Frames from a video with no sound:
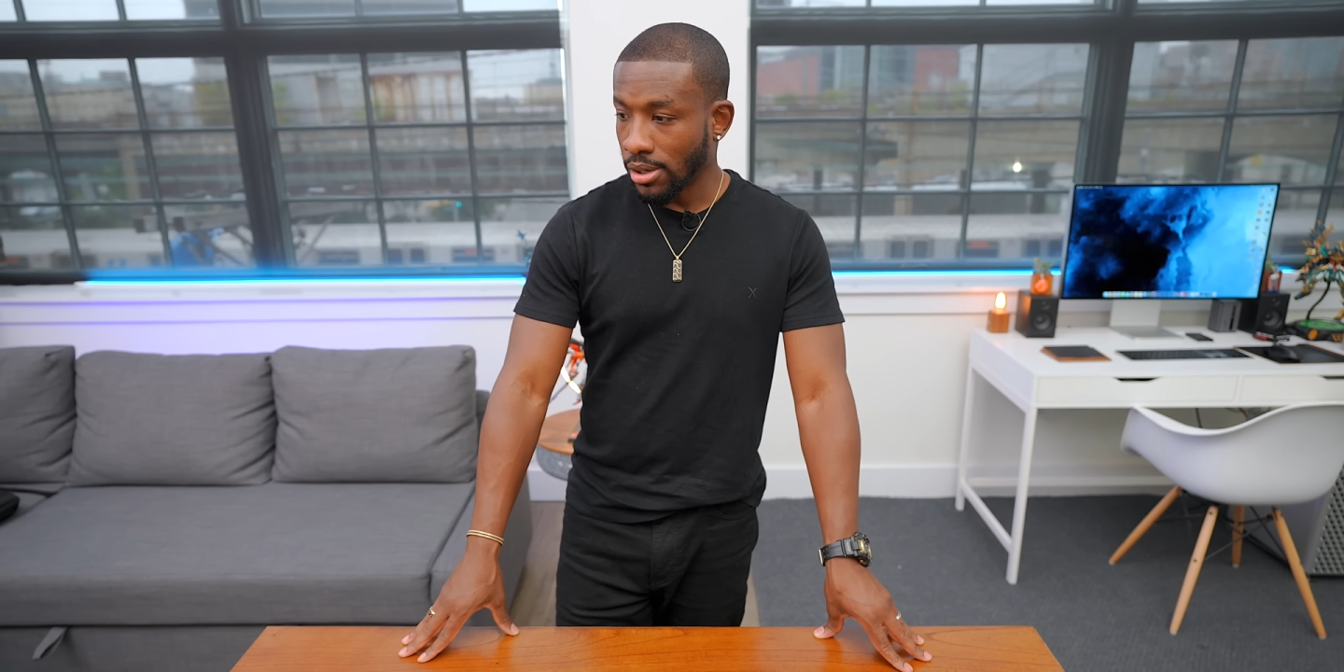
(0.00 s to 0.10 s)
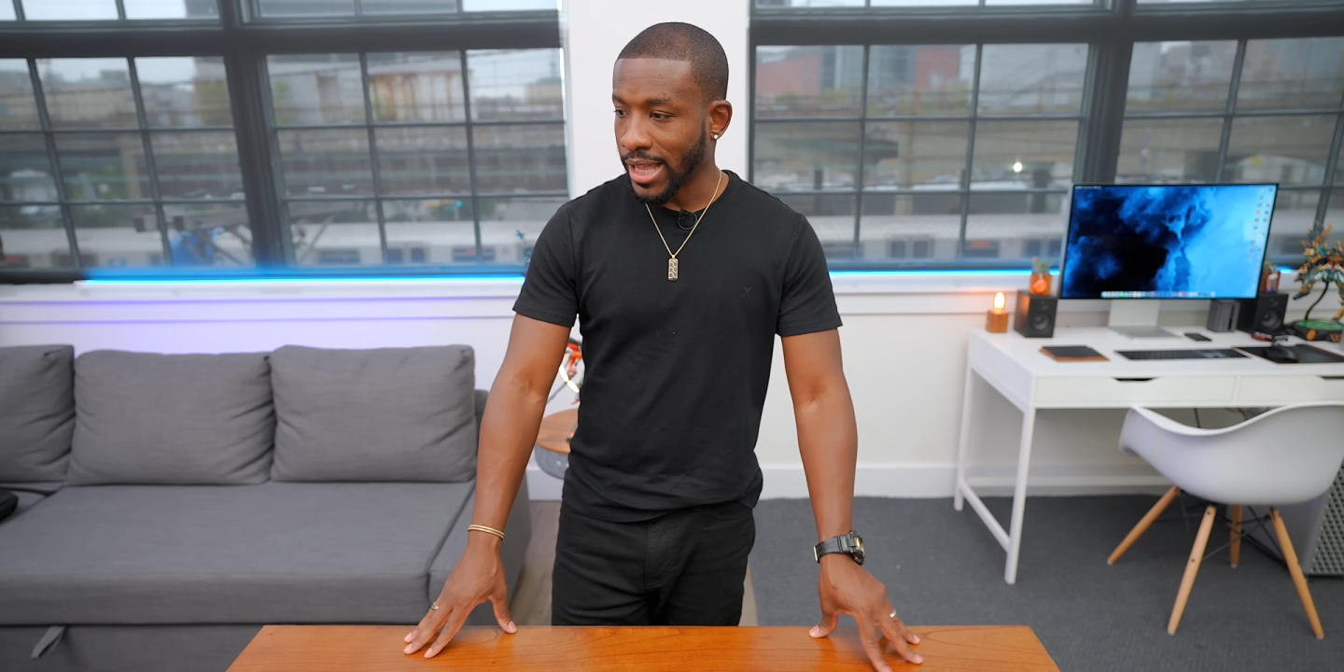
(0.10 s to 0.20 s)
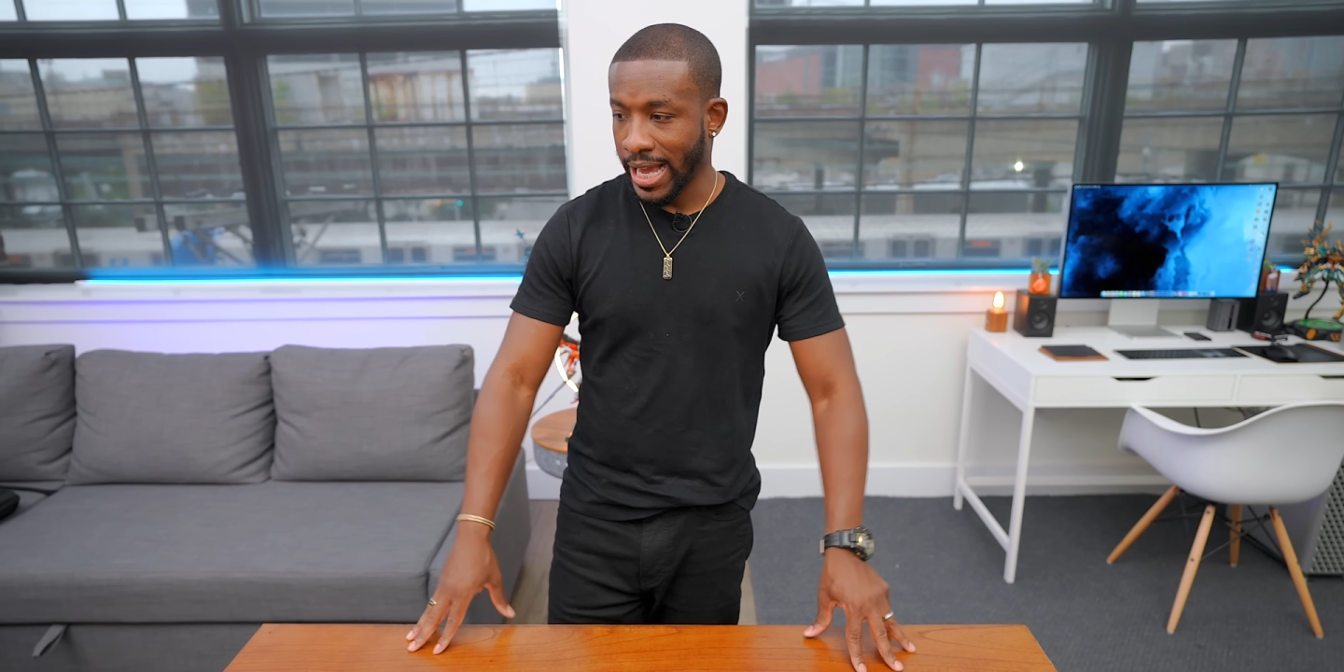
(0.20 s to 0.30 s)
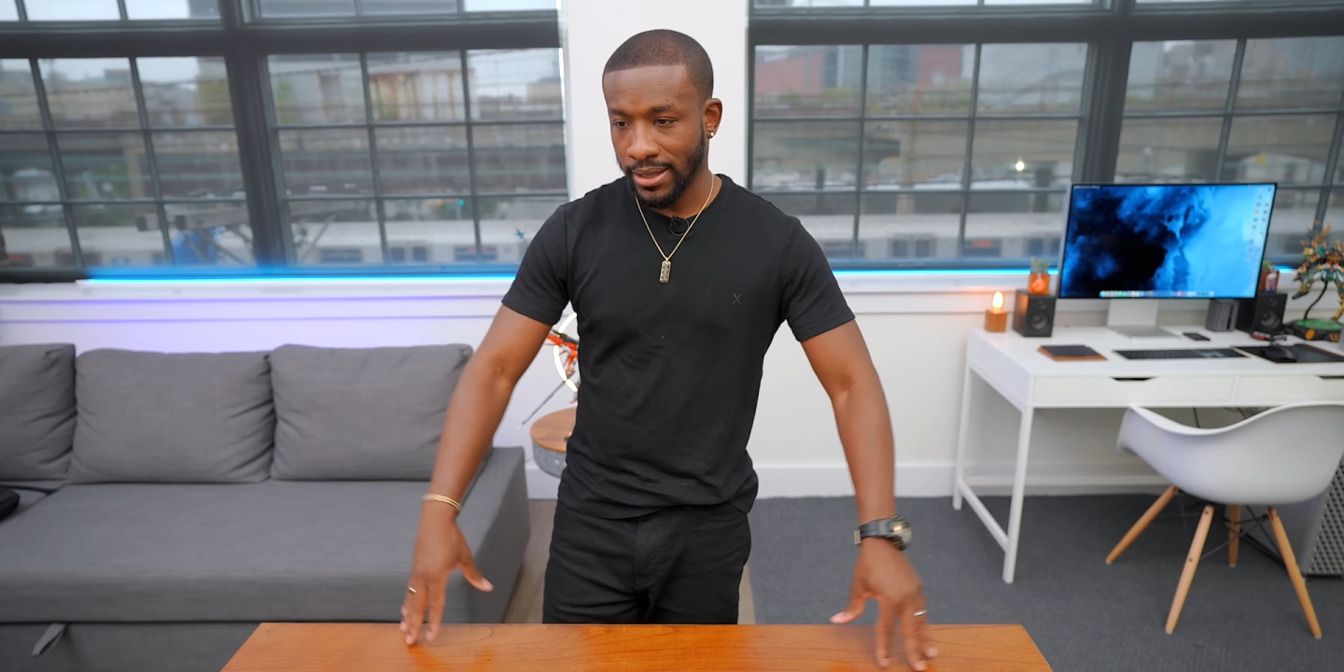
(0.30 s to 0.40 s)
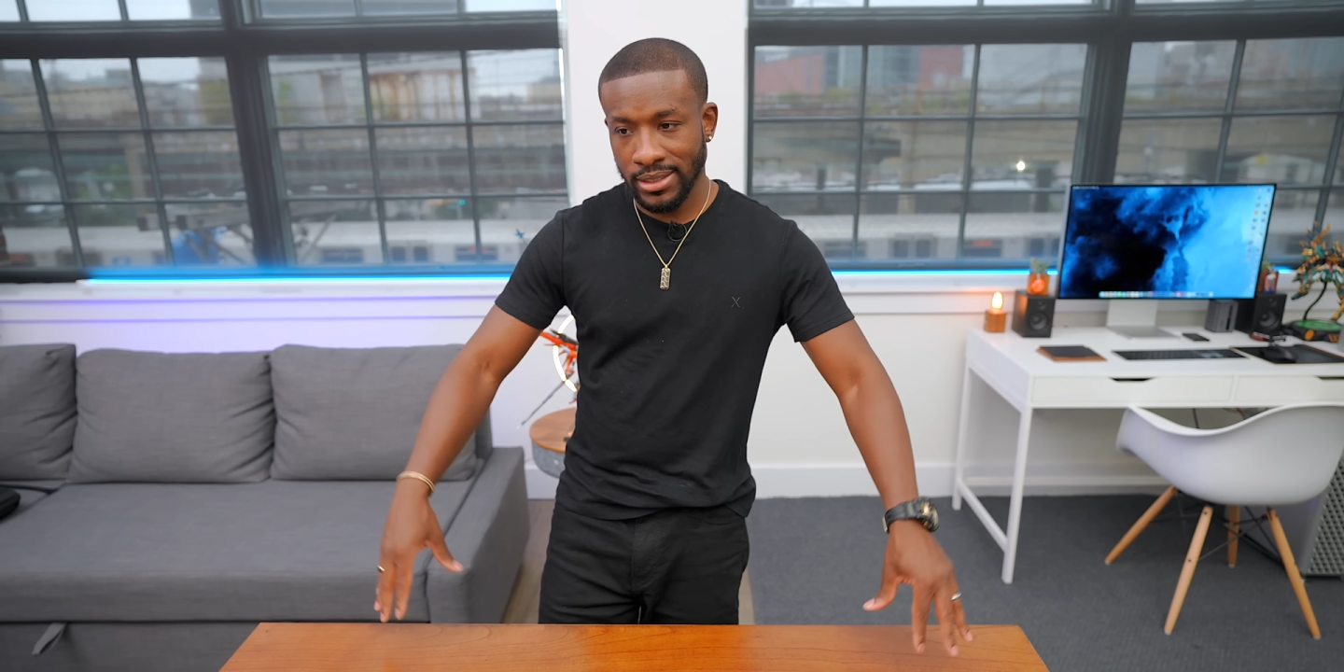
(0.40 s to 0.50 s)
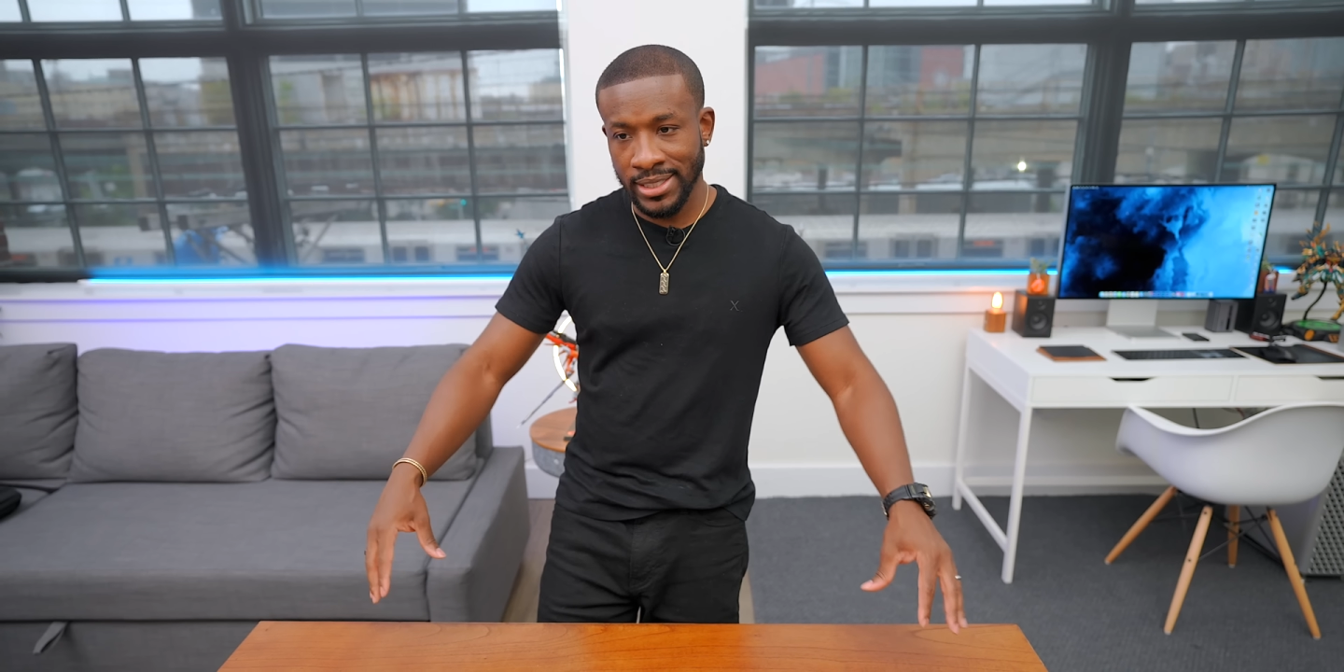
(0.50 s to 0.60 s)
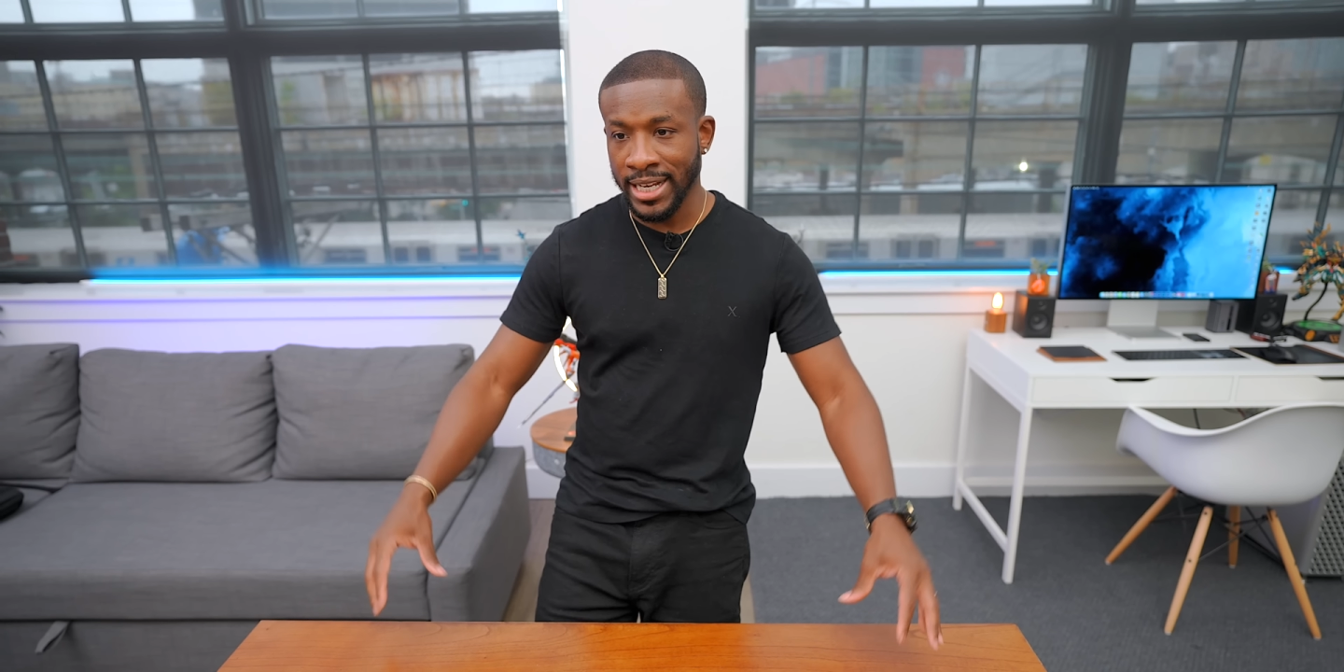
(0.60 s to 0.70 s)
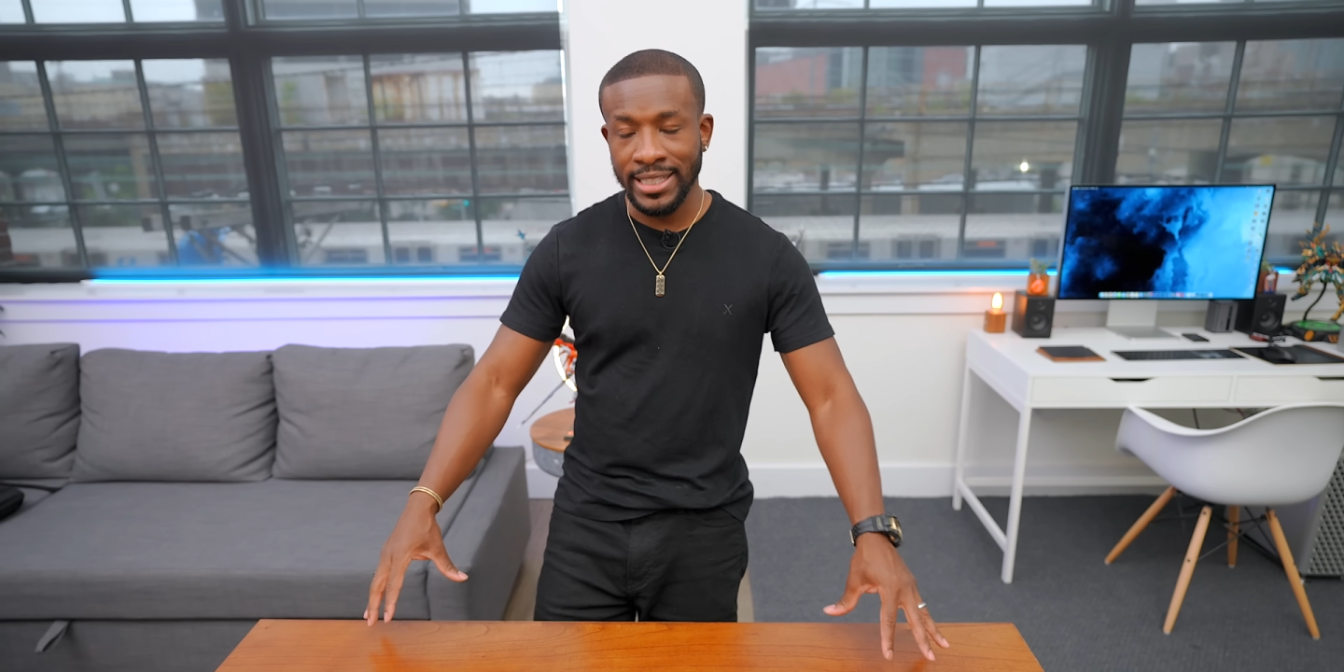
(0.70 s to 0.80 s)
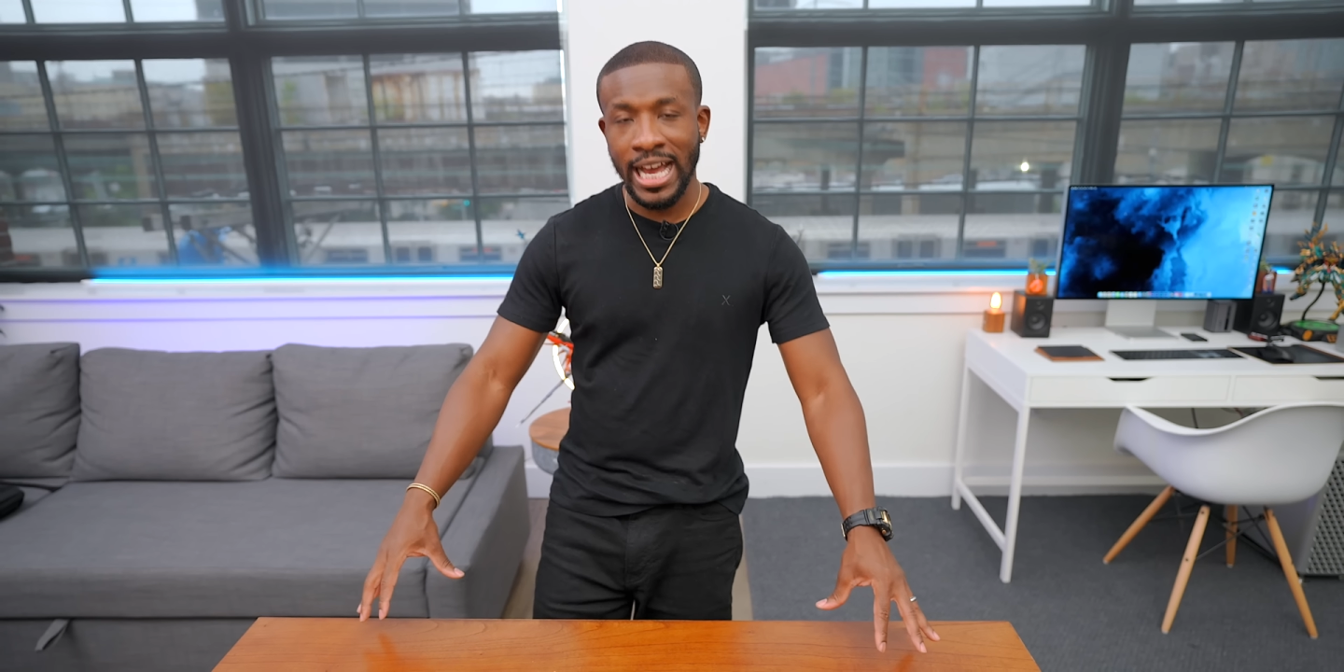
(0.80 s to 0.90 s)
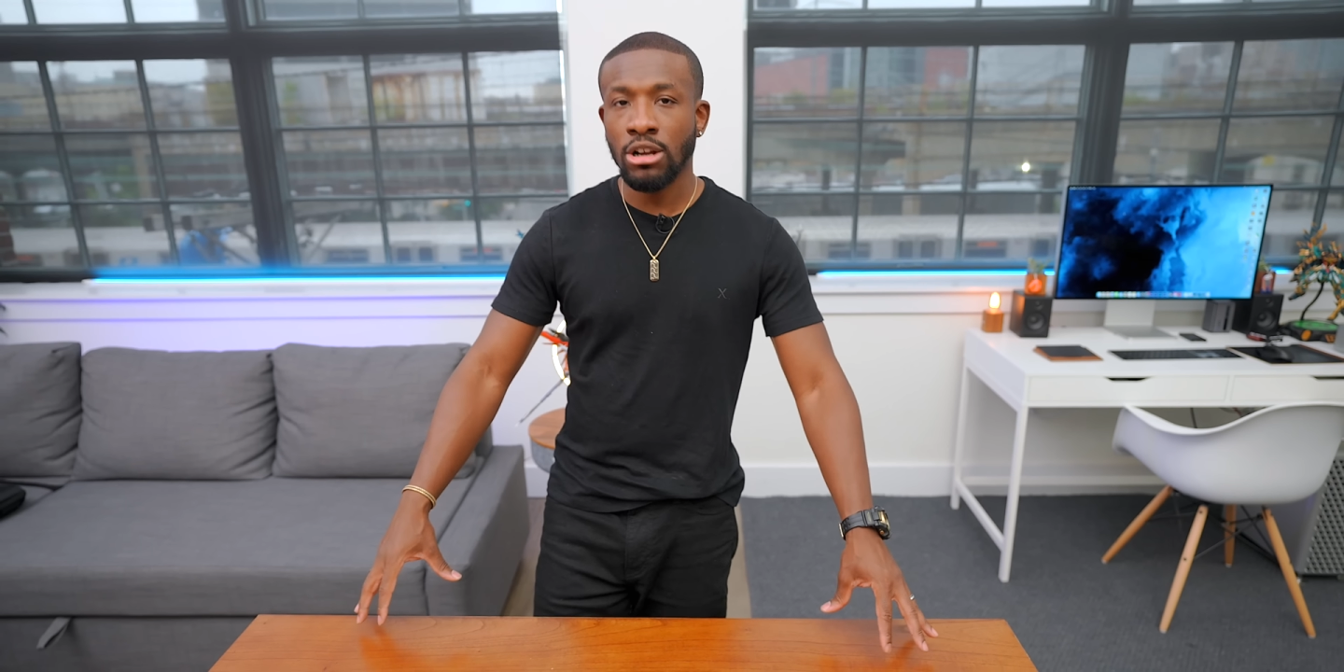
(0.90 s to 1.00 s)
like
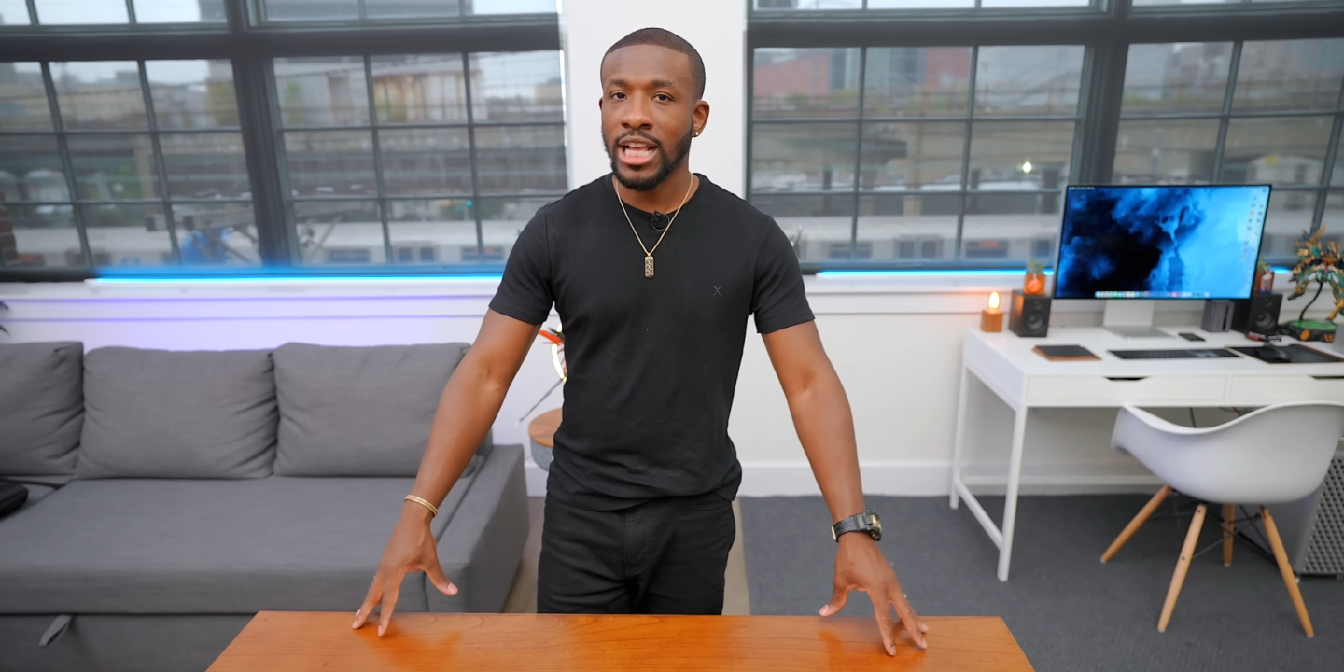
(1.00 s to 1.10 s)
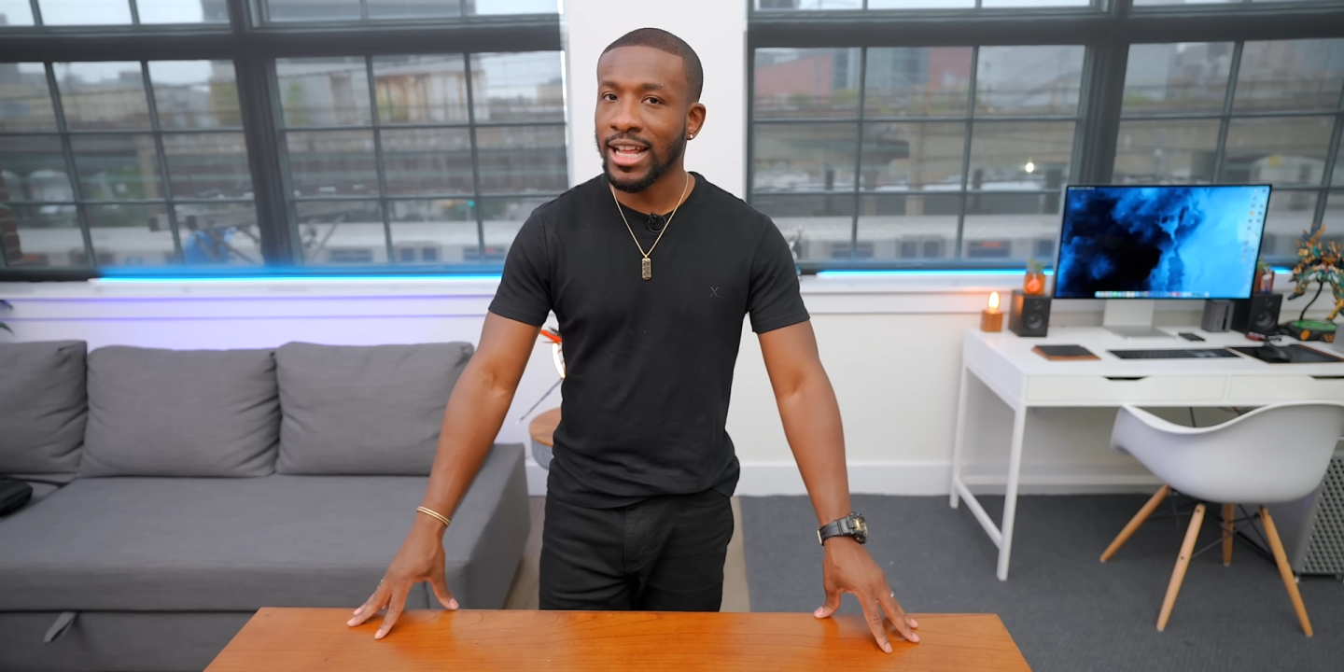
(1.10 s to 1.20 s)
sitting down and